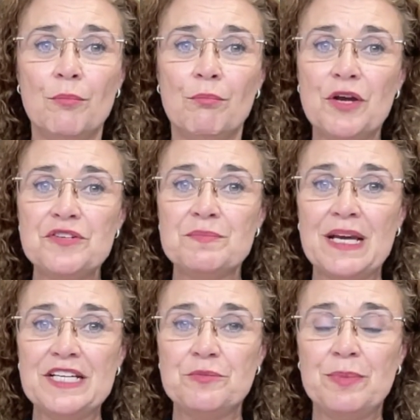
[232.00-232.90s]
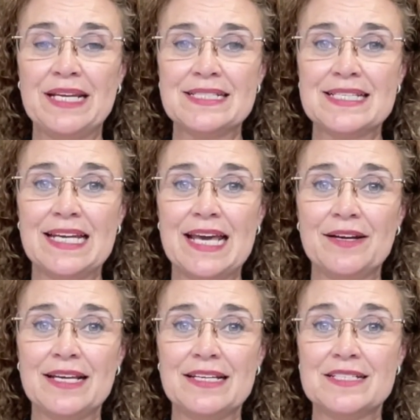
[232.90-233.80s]
Most major banks allow
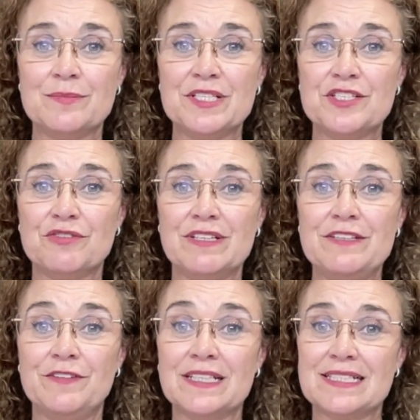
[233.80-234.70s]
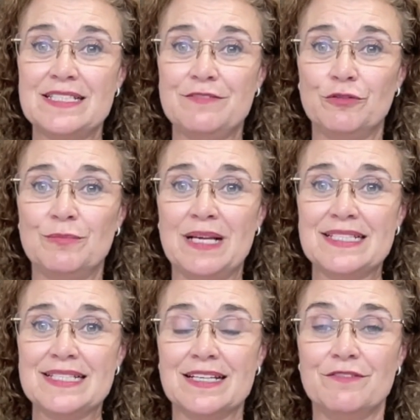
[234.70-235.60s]
customers to refix several
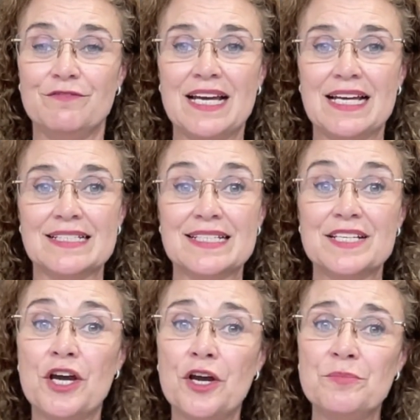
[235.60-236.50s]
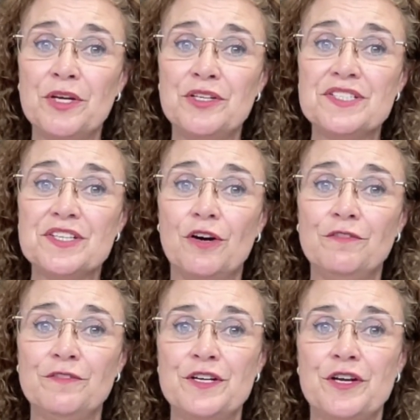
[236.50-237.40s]
months in advance, and homeowners are
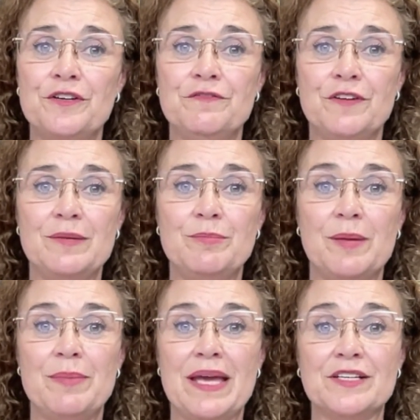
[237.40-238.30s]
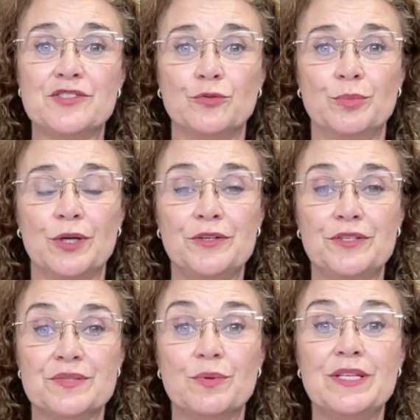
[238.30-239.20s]
often notified by banks or
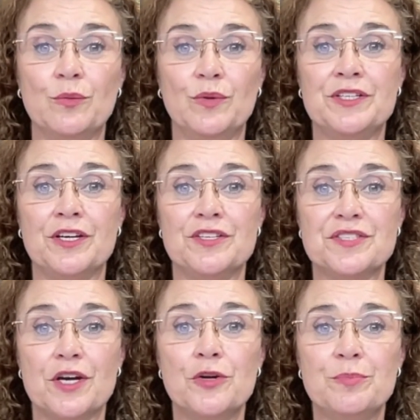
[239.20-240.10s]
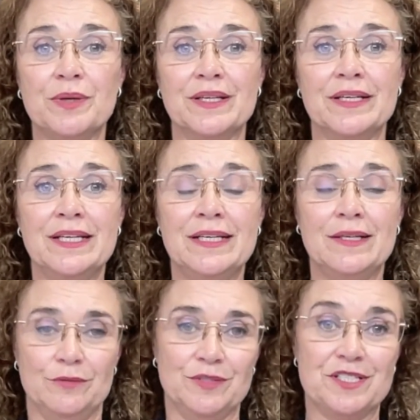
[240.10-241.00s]
brokers when the window is opened,
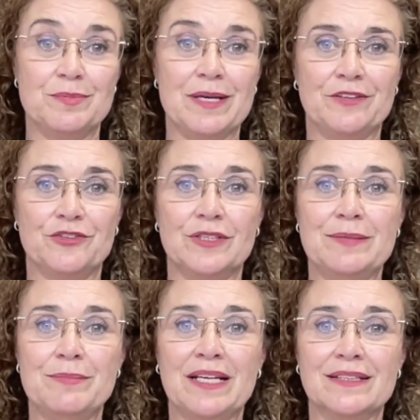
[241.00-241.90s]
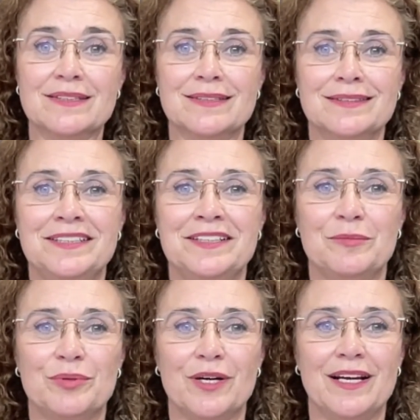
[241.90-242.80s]
which is about 3 months,
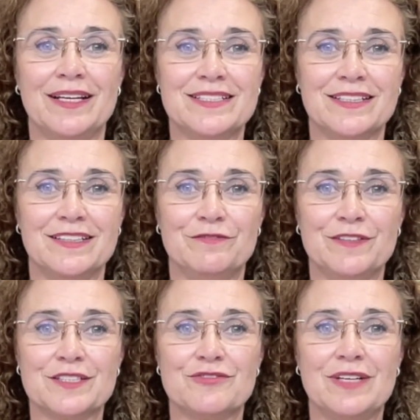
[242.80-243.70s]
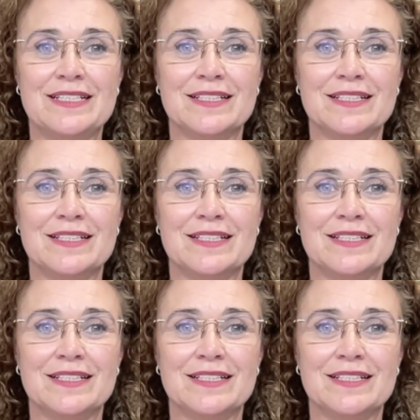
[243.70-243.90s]
prior to your fixed rate